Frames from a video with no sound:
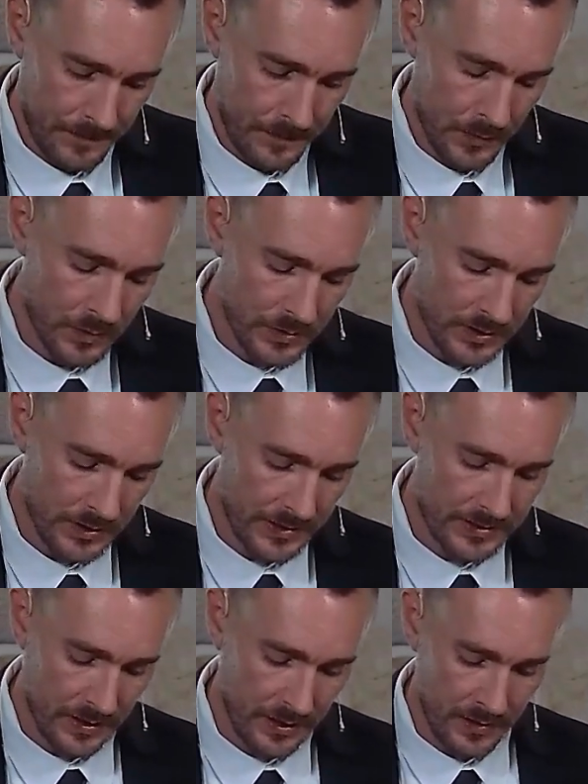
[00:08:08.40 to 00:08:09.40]
When was the
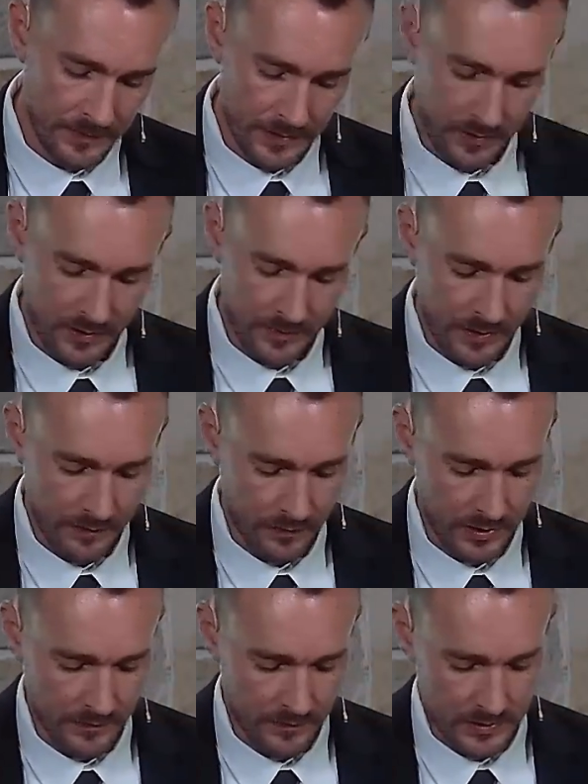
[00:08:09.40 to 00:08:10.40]
last time you thought about
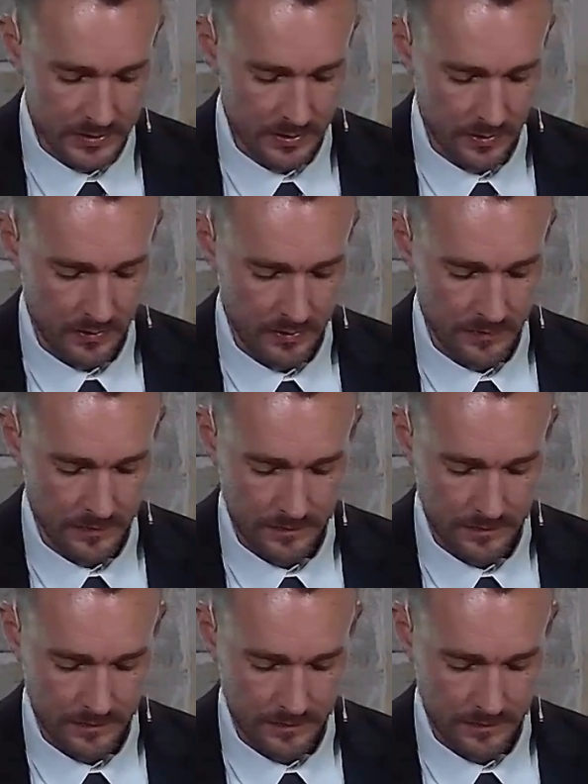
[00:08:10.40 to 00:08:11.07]
forgiveness at all?